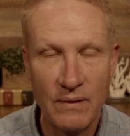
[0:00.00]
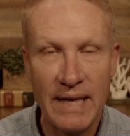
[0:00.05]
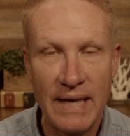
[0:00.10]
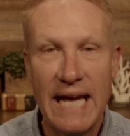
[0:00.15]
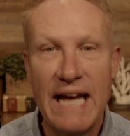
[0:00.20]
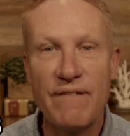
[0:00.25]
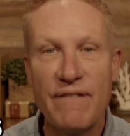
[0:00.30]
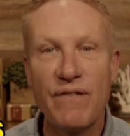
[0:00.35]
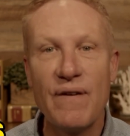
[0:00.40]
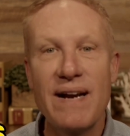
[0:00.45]

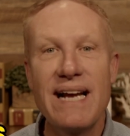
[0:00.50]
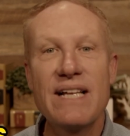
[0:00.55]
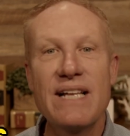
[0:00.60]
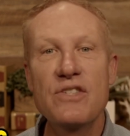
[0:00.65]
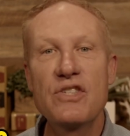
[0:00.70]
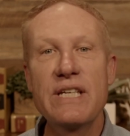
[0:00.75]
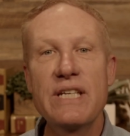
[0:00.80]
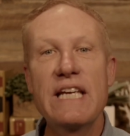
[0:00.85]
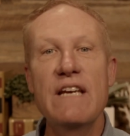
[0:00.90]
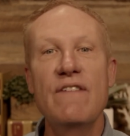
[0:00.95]
Hey,
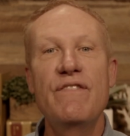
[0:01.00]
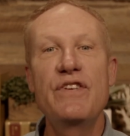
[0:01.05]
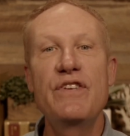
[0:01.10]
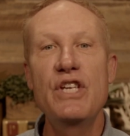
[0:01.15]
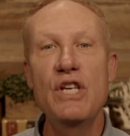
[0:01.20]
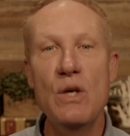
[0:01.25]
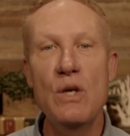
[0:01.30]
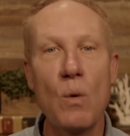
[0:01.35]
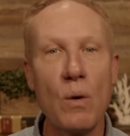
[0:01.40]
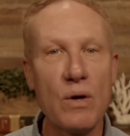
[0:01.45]
friends, if
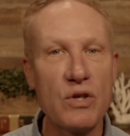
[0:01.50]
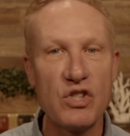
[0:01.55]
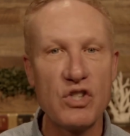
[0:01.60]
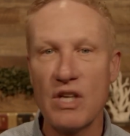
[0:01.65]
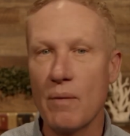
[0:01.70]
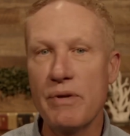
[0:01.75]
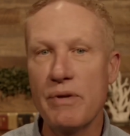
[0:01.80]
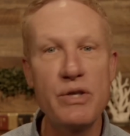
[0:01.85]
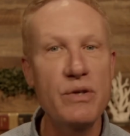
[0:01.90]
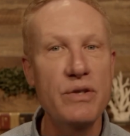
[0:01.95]
you or
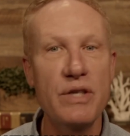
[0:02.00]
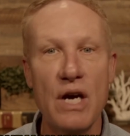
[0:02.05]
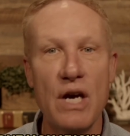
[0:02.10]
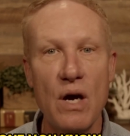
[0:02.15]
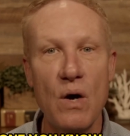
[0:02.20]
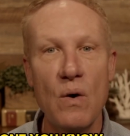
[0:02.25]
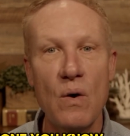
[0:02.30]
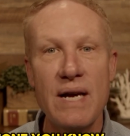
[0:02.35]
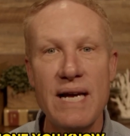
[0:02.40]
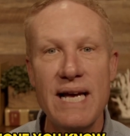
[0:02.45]
someone you
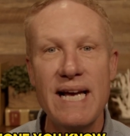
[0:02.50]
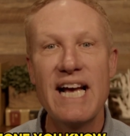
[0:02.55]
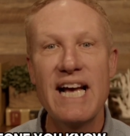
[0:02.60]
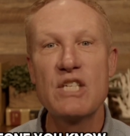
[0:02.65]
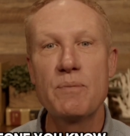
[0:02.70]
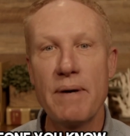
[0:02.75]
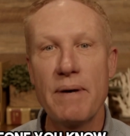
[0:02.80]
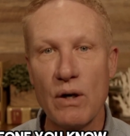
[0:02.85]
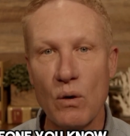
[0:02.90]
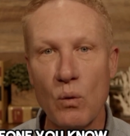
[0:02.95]
know
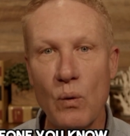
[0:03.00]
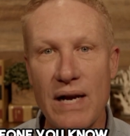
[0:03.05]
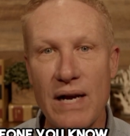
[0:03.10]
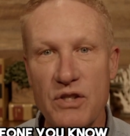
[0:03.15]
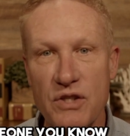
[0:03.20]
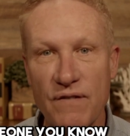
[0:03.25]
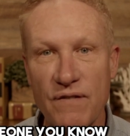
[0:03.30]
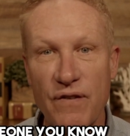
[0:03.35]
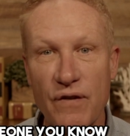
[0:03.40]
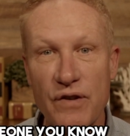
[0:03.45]
has been
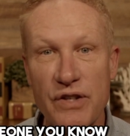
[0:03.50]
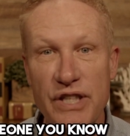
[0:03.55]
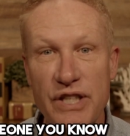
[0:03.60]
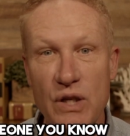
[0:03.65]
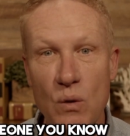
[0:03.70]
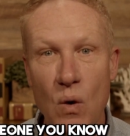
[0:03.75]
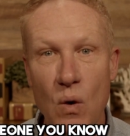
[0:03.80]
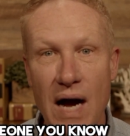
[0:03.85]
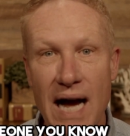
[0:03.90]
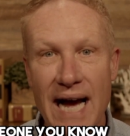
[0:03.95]
arrested for
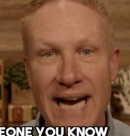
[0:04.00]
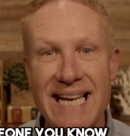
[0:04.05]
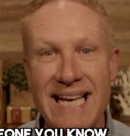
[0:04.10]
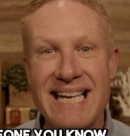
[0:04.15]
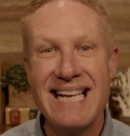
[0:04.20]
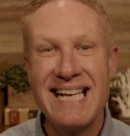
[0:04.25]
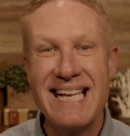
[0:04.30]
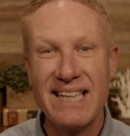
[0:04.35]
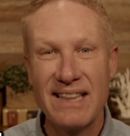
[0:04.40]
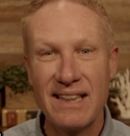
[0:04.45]
DUI,
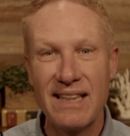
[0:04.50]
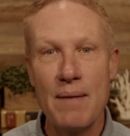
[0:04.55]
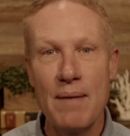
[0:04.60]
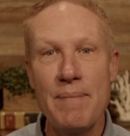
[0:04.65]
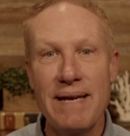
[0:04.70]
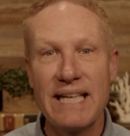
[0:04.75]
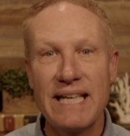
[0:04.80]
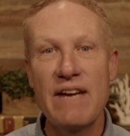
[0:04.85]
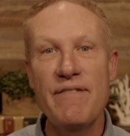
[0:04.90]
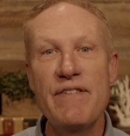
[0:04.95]
let
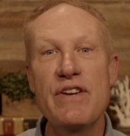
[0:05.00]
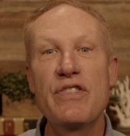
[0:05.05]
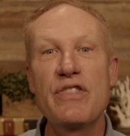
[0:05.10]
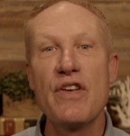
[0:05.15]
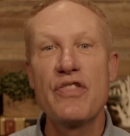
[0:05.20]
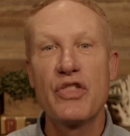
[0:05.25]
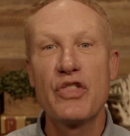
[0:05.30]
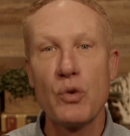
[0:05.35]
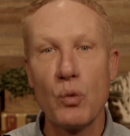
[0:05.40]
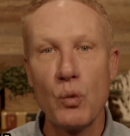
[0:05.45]
me give you
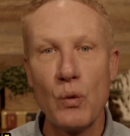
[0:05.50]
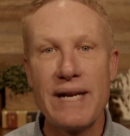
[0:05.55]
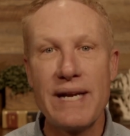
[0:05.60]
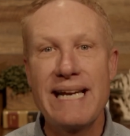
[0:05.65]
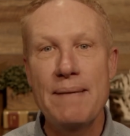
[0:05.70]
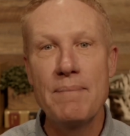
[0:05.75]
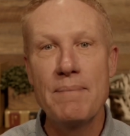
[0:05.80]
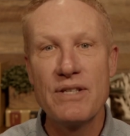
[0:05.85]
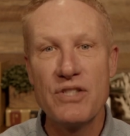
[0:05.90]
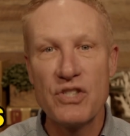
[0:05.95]
the
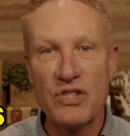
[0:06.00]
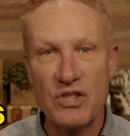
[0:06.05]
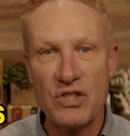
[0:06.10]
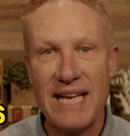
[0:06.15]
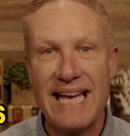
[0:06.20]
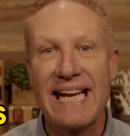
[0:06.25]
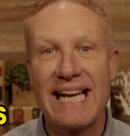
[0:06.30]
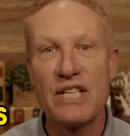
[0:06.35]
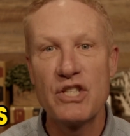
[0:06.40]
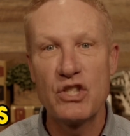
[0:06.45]
three
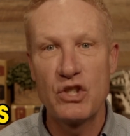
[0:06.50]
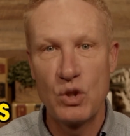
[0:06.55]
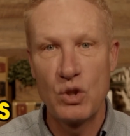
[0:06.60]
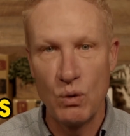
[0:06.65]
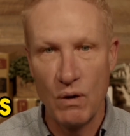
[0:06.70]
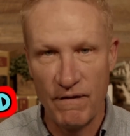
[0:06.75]
mistakes to